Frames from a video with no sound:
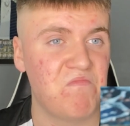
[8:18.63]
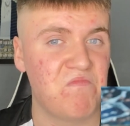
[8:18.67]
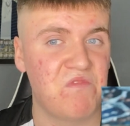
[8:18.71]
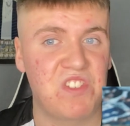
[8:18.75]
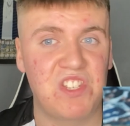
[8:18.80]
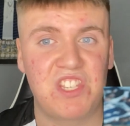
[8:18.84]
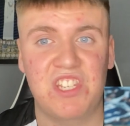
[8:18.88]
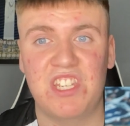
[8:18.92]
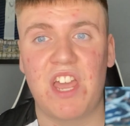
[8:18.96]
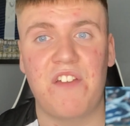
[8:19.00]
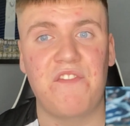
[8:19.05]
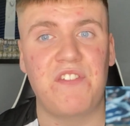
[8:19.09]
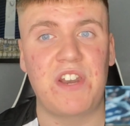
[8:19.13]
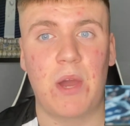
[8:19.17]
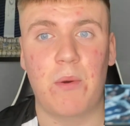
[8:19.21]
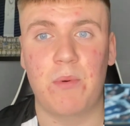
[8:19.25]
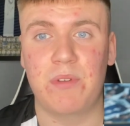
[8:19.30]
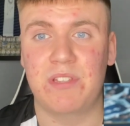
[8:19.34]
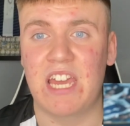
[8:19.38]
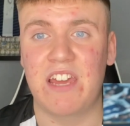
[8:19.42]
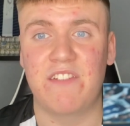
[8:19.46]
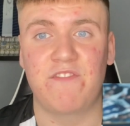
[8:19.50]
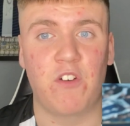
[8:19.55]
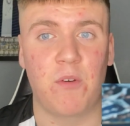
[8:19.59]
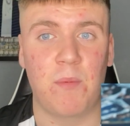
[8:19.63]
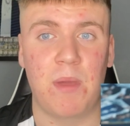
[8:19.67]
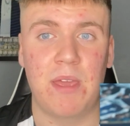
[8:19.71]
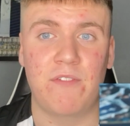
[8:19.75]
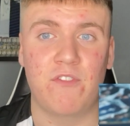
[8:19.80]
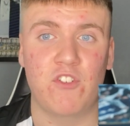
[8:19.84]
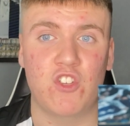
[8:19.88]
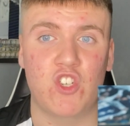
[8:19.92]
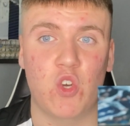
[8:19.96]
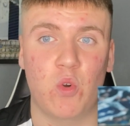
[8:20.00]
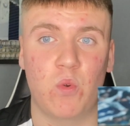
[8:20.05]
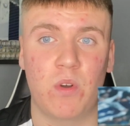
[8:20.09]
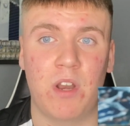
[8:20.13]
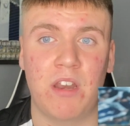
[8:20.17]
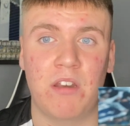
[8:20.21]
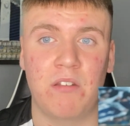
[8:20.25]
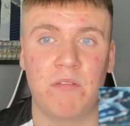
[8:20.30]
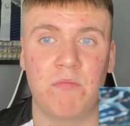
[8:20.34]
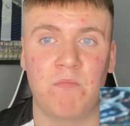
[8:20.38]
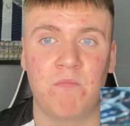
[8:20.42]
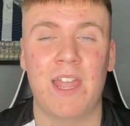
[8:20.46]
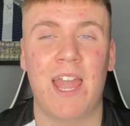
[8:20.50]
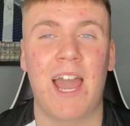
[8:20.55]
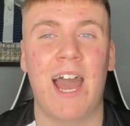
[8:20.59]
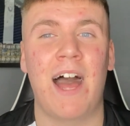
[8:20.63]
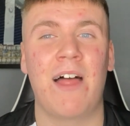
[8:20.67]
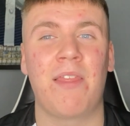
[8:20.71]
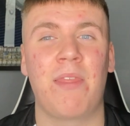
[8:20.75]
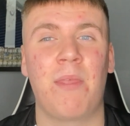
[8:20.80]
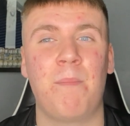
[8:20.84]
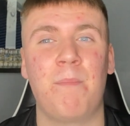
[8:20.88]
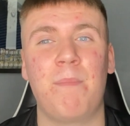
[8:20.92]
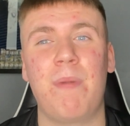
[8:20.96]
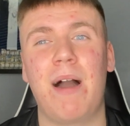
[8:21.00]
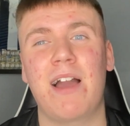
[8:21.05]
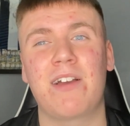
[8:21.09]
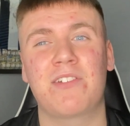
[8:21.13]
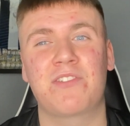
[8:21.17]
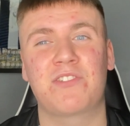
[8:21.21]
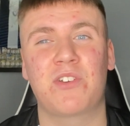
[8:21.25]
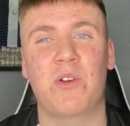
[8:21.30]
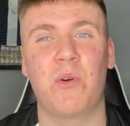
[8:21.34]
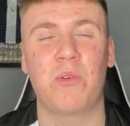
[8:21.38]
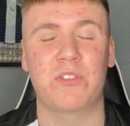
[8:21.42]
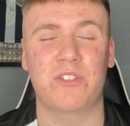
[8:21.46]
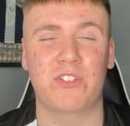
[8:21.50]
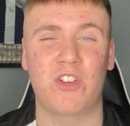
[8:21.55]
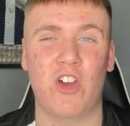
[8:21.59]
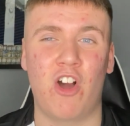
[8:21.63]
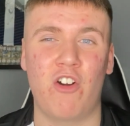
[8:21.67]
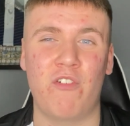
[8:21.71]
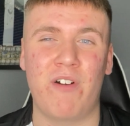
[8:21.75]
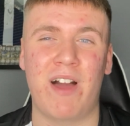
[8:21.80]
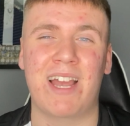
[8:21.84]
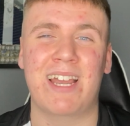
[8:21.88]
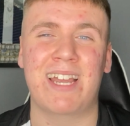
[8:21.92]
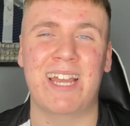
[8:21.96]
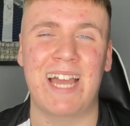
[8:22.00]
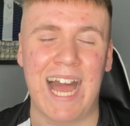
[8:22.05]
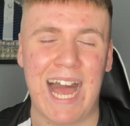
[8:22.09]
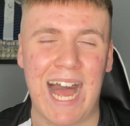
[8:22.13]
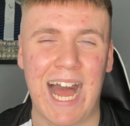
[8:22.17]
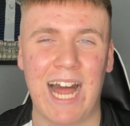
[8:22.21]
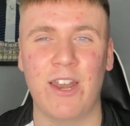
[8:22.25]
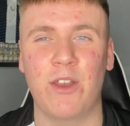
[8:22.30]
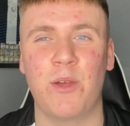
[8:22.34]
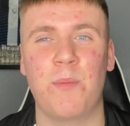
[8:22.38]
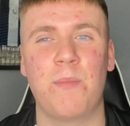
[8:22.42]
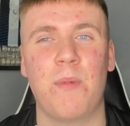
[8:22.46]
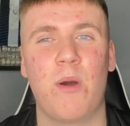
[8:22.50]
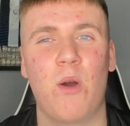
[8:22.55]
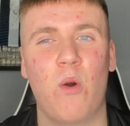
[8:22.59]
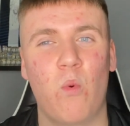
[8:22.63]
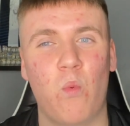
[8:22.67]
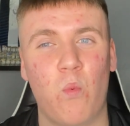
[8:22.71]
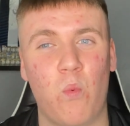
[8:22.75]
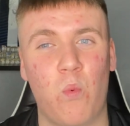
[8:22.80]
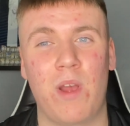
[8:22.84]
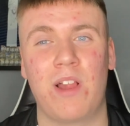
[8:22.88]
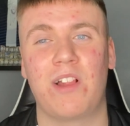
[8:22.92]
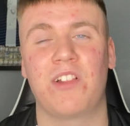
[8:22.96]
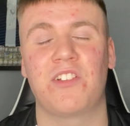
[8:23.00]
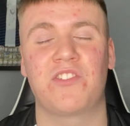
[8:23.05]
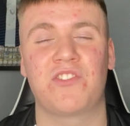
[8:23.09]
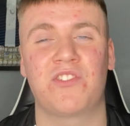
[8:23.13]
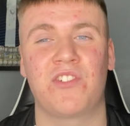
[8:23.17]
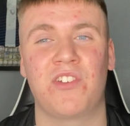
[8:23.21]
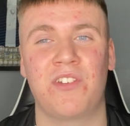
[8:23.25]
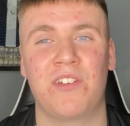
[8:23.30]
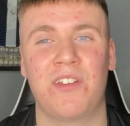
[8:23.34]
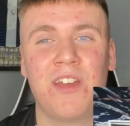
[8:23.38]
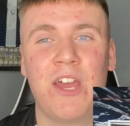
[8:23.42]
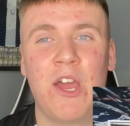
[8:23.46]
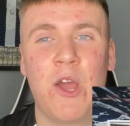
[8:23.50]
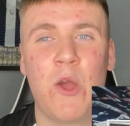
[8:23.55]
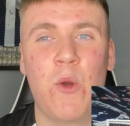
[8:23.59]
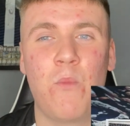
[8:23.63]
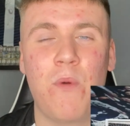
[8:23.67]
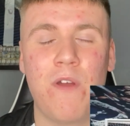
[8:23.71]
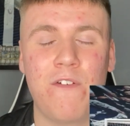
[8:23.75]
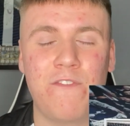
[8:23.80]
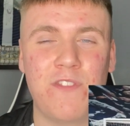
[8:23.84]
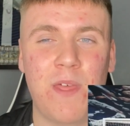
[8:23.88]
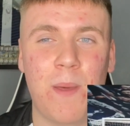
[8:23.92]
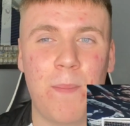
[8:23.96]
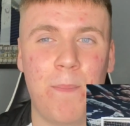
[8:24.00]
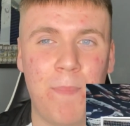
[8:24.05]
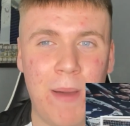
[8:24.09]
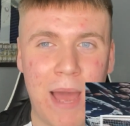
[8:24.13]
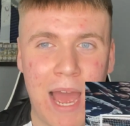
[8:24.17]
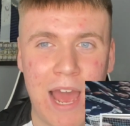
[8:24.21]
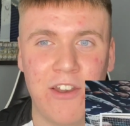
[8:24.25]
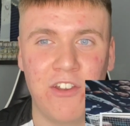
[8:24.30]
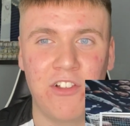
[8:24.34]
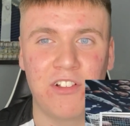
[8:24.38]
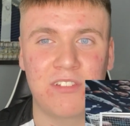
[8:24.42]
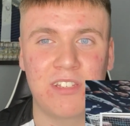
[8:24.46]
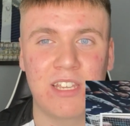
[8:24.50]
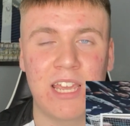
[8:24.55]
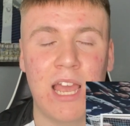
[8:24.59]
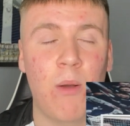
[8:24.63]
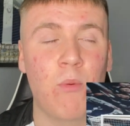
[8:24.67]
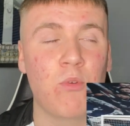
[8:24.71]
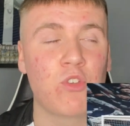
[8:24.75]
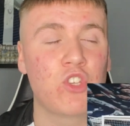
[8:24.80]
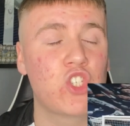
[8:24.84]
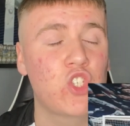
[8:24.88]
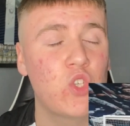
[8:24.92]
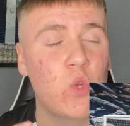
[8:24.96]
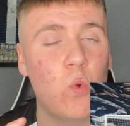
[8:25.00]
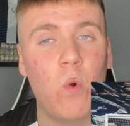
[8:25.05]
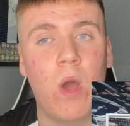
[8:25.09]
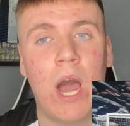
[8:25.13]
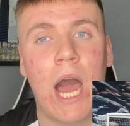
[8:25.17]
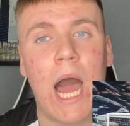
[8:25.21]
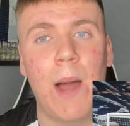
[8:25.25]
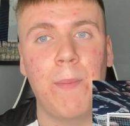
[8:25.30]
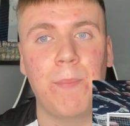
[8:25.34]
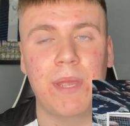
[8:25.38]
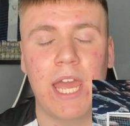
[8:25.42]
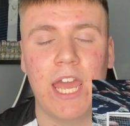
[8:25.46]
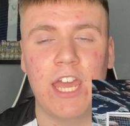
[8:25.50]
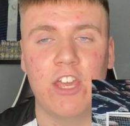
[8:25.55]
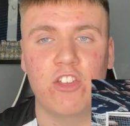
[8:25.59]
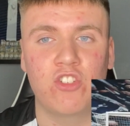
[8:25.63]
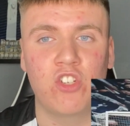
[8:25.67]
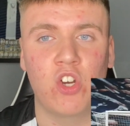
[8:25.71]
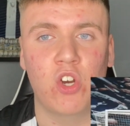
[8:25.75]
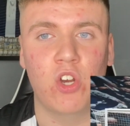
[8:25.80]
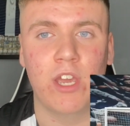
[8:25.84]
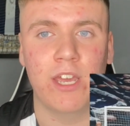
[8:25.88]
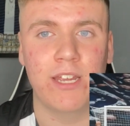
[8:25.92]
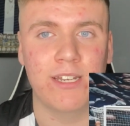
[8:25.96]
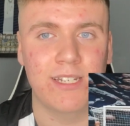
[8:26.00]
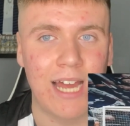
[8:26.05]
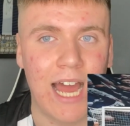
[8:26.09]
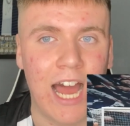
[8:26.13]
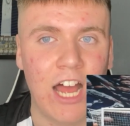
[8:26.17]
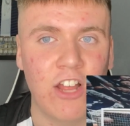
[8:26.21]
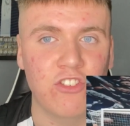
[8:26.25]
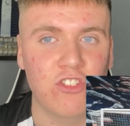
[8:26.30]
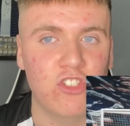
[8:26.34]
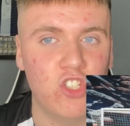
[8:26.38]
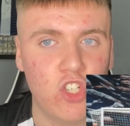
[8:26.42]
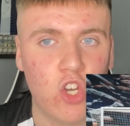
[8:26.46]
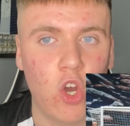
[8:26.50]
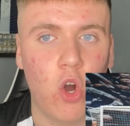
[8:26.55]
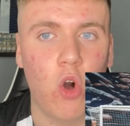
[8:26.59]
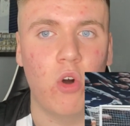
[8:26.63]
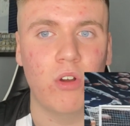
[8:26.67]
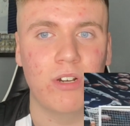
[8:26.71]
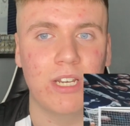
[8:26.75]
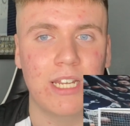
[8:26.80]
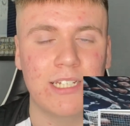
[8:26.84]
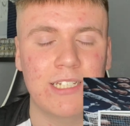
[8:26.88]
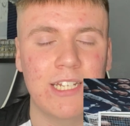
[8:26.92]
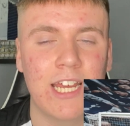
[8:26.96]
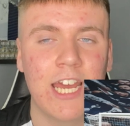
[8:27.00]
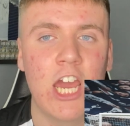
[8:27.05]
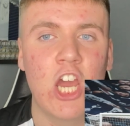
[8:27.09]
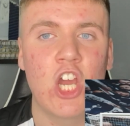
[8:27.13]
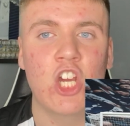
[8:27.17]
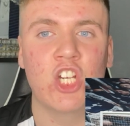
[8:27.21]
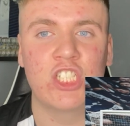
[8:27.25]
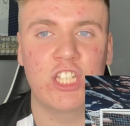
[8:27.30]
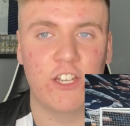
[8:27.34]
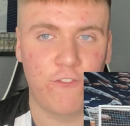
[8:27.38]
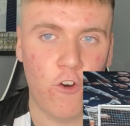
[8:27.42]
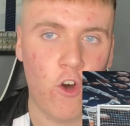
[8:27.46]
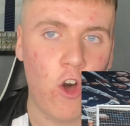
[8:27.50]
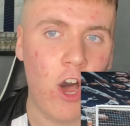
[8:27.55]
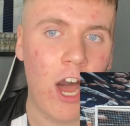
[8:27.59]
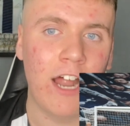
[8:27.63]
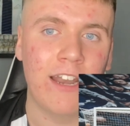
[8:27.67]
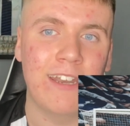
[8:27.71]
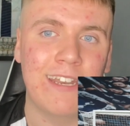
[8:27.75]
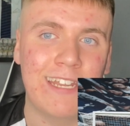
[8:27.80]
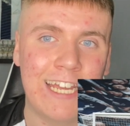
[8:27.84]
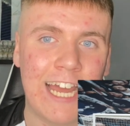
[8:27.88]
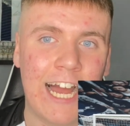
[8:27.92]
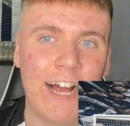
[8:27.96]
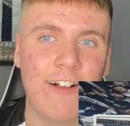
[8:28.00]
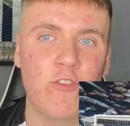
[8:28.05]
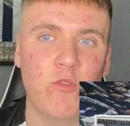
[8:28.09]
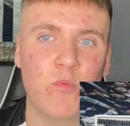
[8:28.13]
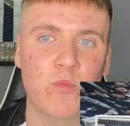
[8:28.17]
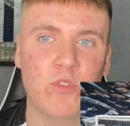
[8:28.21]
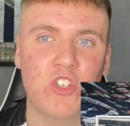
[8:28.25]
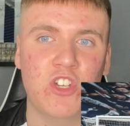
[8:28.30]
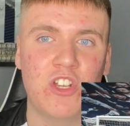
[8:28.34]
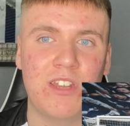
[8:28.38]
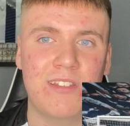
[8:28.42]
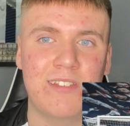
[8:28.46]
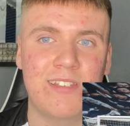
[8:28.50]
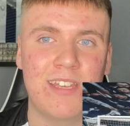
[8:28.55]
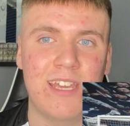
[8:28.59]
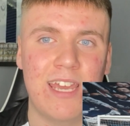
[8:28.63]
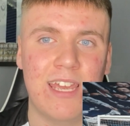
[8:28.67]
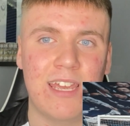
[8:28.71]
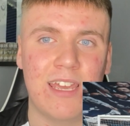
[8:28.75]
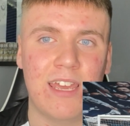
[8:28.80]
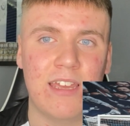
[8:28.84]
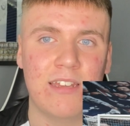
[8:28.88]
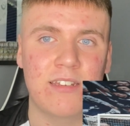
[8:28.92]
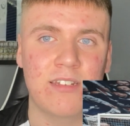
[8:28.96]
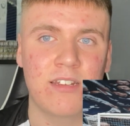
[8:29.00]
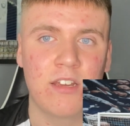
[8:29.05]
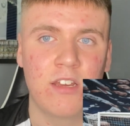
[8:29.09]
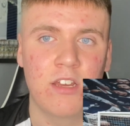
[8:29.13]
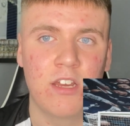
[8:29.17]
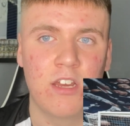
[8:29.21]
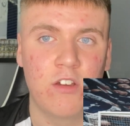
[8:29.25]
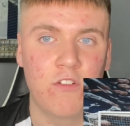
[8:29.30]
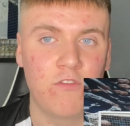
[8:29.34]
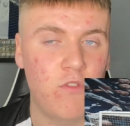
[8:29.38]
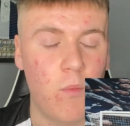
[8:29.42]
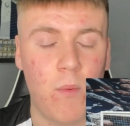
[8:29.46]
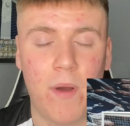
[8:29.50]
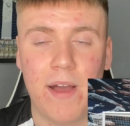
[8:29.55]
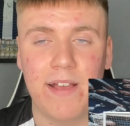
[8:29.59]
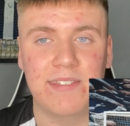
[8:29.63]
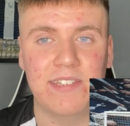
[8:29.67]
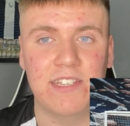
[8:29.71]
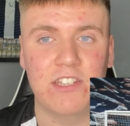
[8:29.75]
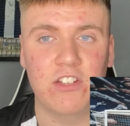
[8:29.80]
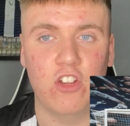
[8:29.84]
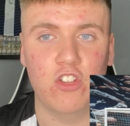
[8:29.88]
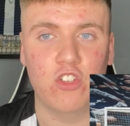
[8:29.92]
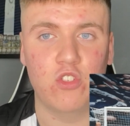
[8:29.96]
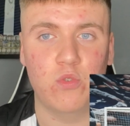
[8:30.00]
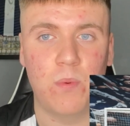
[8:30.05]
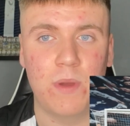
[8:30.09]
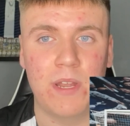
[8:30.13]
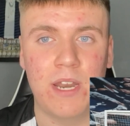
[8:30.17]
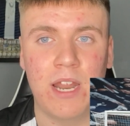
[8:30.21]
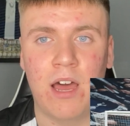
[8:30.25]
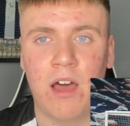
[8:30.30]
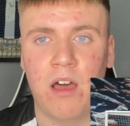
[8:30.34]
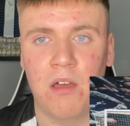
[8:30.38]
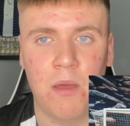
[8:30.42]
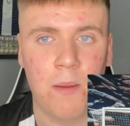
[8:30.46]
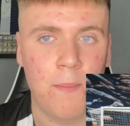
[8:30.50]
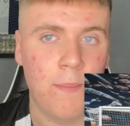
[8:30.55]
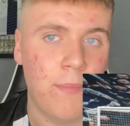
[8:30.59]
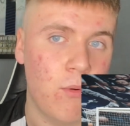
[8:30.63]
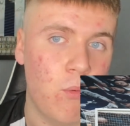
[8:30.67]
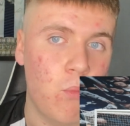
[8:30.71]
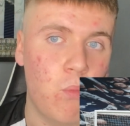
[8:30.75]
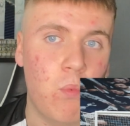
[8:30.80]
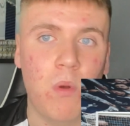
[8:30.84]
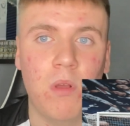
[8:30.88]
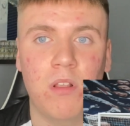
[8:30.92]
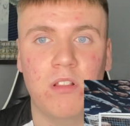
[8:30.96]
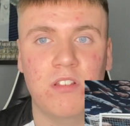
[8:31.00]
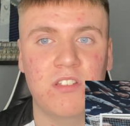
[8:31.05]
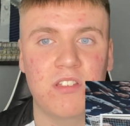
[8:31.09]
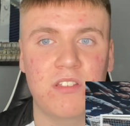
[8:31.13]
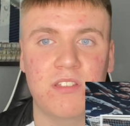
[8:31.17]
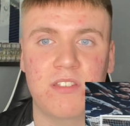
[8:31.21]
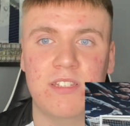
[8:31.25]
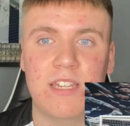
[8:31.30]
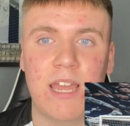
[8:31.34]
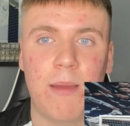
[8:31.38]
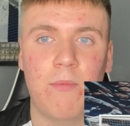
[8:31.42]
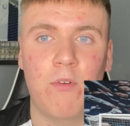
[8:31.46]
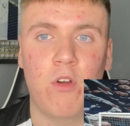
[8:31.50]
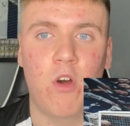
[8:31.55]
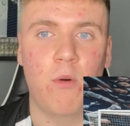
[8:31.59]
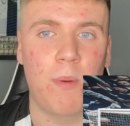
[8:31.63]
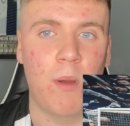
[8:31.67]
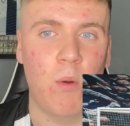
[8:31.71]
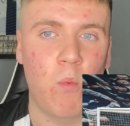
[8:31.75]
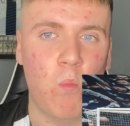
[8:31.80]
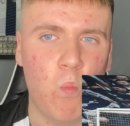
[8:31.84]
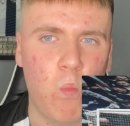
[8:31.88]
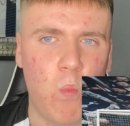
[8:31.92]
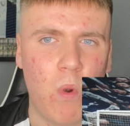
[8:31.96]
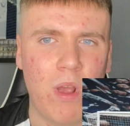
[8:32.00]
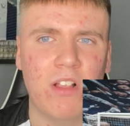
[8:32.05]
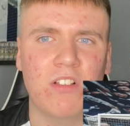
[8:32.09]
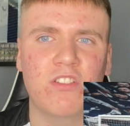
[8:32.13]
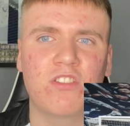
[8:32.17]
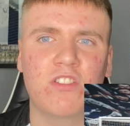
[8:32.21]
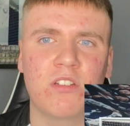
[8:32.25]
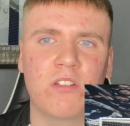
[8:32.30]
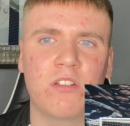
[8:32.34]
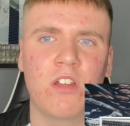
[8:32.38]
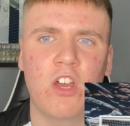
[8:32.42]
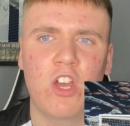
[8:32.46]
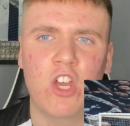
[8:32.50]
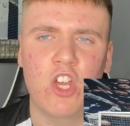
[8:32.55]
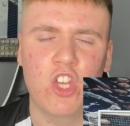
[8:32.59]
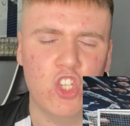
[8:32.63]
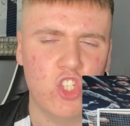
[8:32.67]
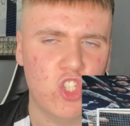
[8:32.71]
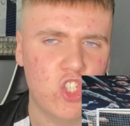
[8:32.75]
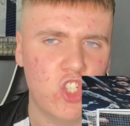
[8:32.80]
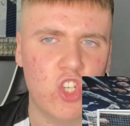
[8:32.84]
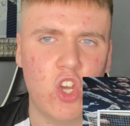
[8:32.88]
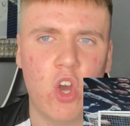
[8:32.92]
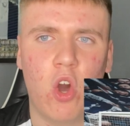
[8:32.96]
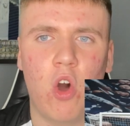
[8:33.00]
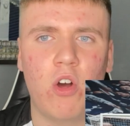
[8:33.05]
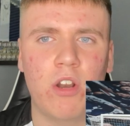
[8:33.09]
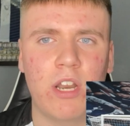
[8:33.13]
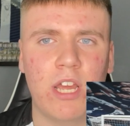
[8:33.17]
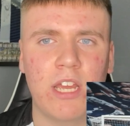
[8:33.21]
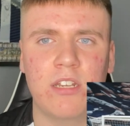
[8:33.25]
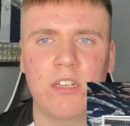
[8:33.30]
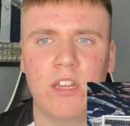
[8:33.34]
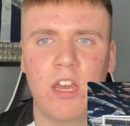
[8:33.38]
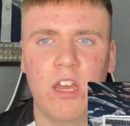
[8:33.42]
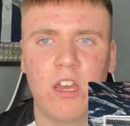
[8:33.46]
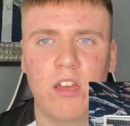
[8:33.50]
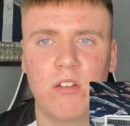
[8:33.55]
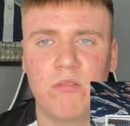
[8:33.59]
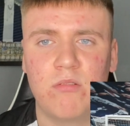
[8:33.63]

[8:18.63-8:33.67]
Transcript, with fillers: 7 out of 10 for me for Joelinton. And the Mags goal scorer, Callum Wilson, with the penalty. I was so happy he took it and scored it. Because I thought Andy Carroll was going to take it from what I seen on Twitter. But Wilson stepped up and Wilson scored it.